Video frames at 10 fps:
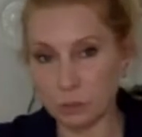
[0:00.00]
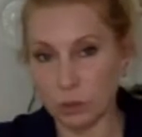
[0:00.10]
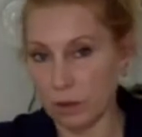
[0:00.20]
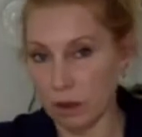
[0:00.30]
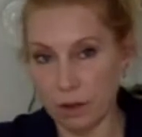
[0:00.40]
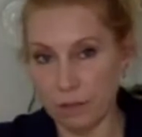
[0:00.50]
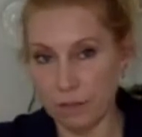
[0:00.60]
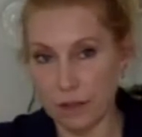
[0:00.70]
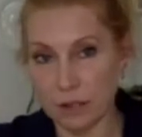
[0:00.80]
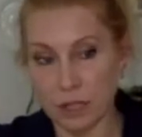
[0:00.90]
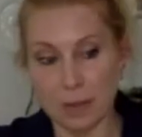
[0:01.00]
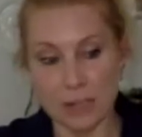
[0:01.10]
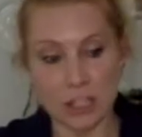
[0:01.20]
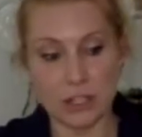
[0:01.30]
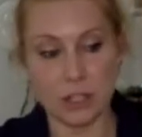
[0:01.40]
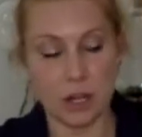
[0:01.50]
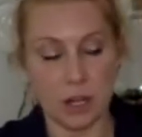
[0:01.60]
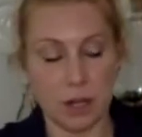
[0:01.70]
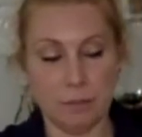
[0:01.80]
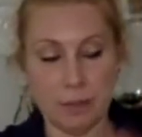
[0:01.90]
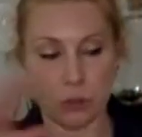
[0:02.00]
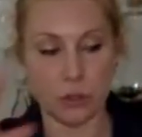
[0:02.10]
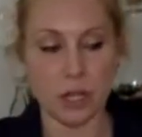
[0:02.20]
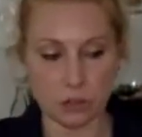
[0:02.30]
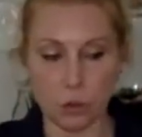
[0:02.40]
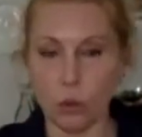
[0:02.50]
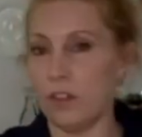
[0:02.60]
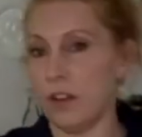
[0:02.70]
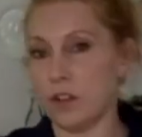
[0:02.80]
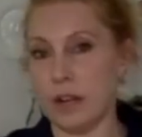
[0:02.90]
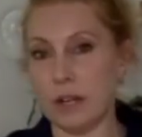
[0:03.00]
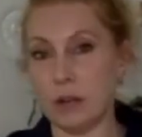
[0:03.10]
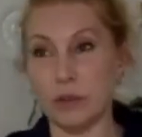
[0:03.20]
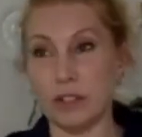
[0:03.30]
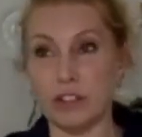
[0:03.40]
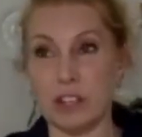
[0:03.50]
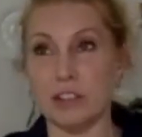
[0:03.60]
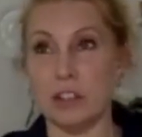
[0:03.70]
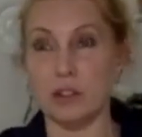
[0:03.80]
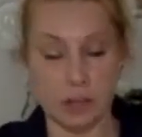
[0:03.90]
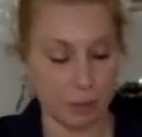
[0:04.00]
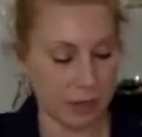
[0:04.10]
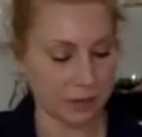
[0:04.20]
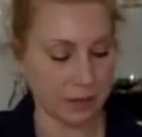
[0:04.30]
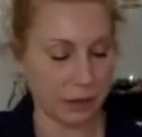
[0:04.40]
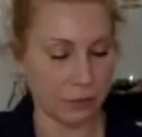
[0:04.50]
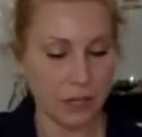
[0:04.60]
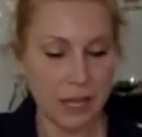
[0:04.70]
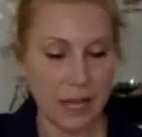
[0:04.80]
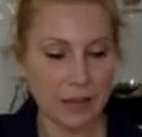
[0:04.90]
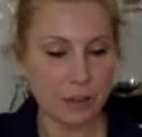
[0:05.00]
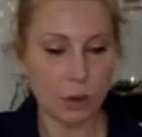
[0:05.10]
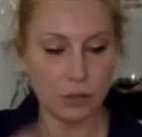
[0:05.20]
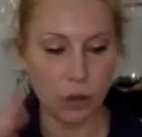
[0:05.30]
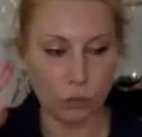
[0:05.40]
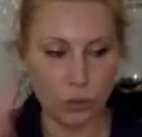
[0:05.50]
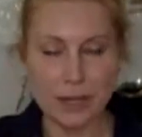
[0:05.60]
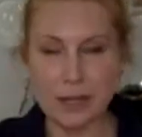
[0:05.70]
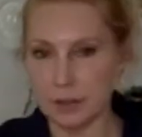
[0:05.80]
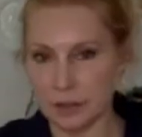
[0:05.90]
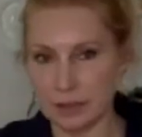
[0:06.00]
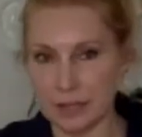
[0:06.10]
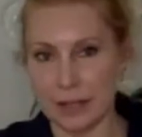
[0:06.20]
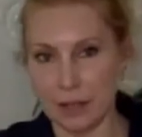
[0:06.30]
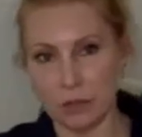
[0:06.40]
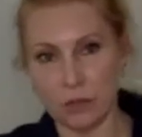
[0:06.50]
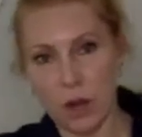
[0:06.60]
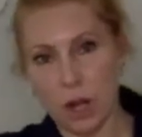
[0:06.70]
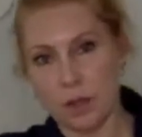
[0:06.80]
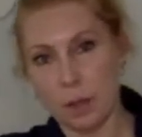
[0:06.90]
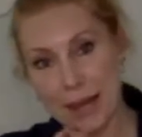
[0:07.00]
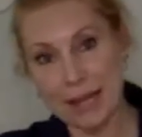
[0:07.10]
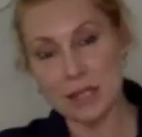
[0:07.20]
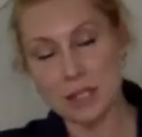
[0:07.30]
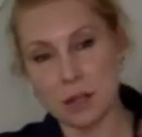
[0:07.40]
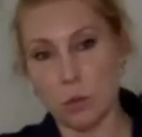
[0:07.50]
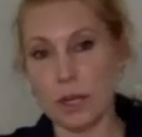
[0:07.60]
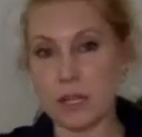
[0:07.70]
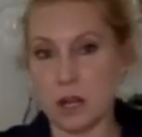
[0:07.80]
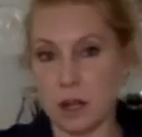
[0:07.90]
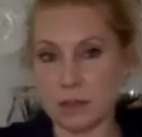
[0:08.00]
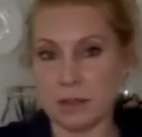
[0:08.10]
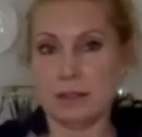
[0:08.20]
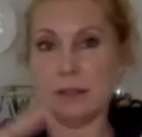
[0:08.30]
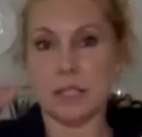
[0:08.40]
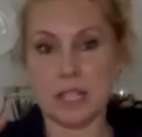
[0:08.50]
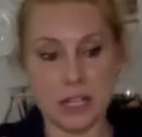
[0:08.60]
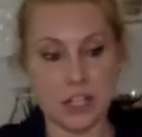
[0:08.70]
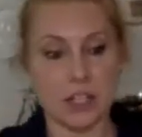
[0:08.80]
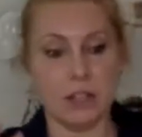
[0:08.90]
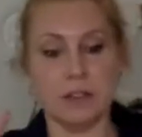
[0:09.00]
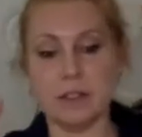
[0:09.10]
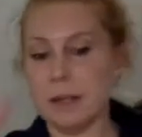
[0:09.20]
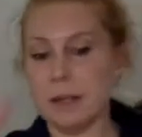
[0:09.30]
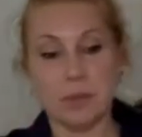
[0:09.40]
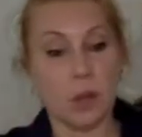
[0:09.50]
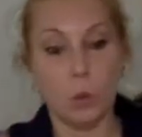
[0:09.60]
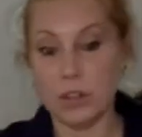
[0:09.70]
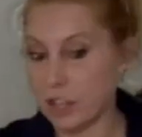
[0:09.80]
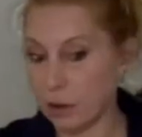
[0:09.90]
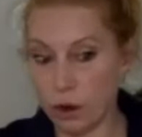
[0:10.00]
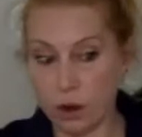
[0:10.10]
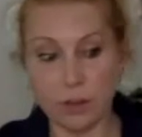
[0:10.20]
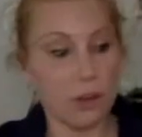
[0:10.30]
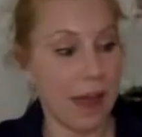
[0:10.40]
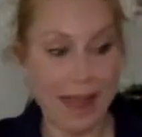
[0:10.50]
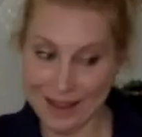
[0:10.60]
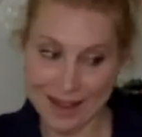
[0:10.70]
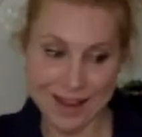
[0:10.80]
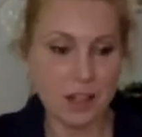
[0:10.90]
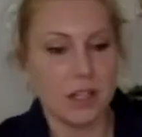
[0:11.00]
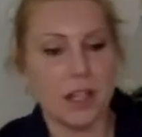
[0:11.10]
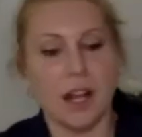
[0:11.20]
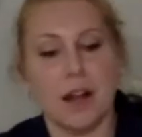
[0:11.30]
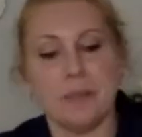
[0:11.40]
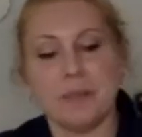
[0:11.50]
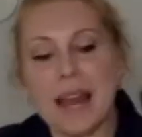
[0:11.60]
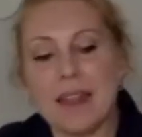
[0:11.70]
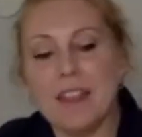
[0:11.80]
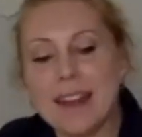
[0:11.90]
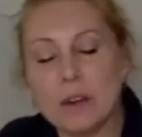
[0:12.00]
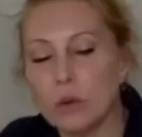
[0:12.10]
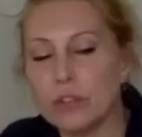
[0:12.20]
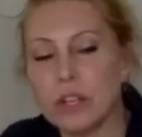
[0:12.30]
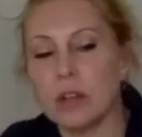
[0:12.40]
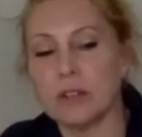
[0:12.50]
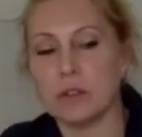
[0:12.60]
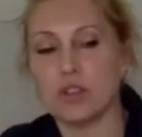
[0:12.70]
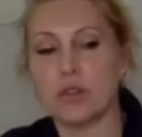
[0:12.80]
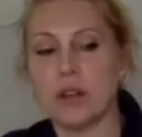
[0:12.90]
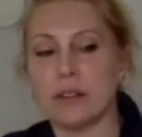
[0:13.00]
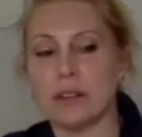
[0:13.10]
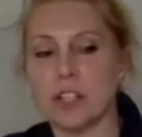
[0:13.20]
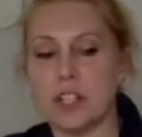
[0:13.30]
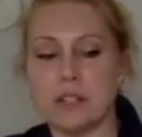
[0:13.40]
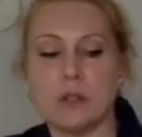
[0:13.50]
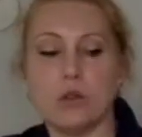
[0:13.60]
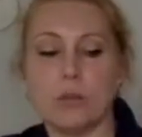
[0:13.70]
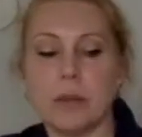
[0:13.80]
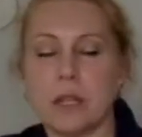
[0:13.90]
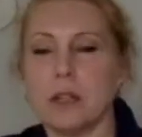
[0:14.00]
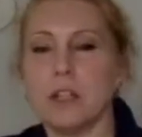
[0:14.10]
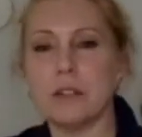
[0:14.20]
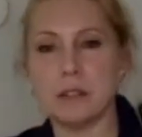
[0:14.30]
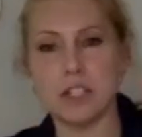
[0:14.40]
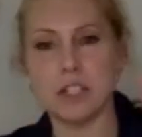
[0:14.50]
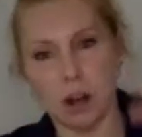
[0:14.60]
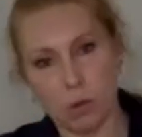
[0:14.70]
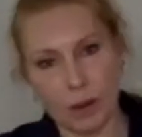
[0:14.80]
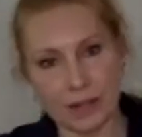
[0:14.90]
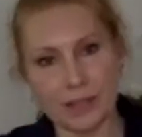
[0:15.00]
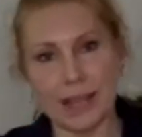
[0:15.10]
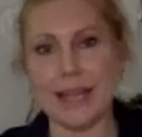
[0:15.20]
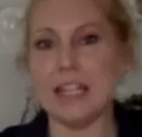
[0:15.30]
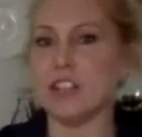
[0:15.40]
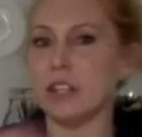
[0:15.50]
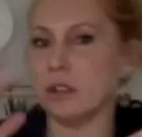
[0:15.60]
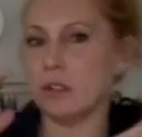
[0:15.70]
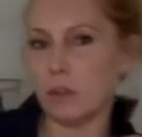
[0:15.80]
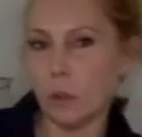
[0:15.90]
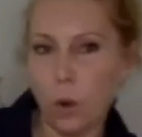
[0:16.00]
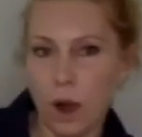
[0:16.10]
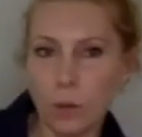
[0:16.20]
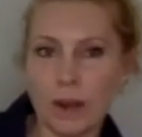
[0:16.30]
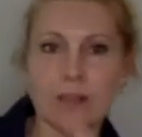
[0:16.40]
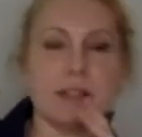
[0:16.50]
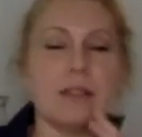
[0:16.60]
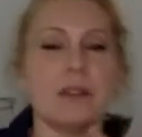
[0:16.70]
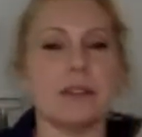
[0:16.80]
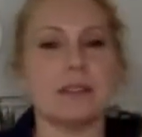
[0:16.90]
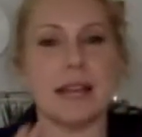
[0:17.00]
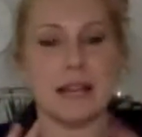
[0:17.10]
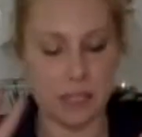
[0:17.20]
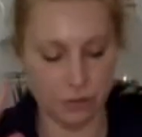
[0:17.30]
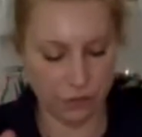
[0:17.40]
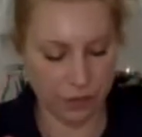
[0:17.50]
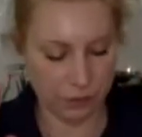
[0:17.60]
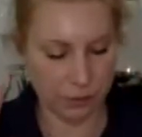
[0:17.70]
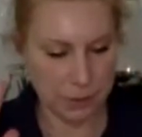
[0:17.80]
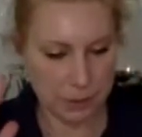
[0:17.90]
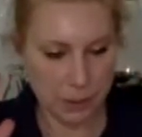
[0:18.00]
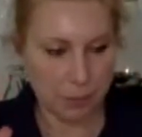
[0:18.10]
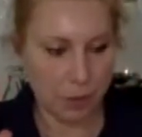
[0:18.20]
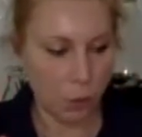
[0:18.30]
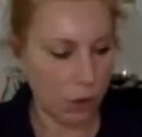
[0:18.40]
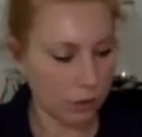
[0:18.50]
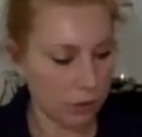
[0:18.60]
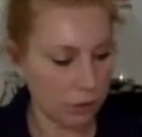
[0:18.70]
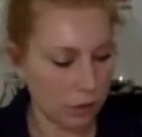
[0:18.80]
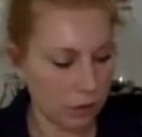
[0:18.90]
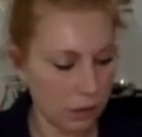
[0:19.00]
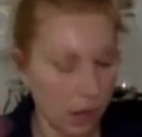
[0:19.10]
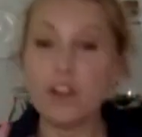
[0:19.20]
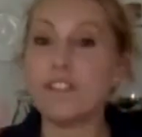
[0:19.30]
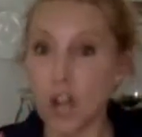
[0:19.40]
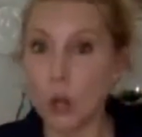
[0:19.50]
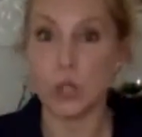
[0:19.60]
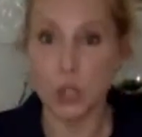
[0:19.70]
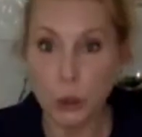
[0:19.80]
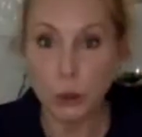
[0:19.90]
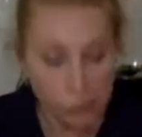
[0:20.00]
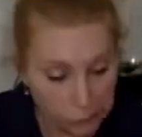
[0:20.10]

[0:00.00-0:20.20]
one that I found, and I'm actually been on all of her training courses. She actually trained me herself, so I've got a real understanding of the paint, what it does, its limitations, which there aren't any, and then also lots of the tricks that she's taught me. You know, using the dark wax to age it, using the white wax to give it a Scandi feel. But I won't overload you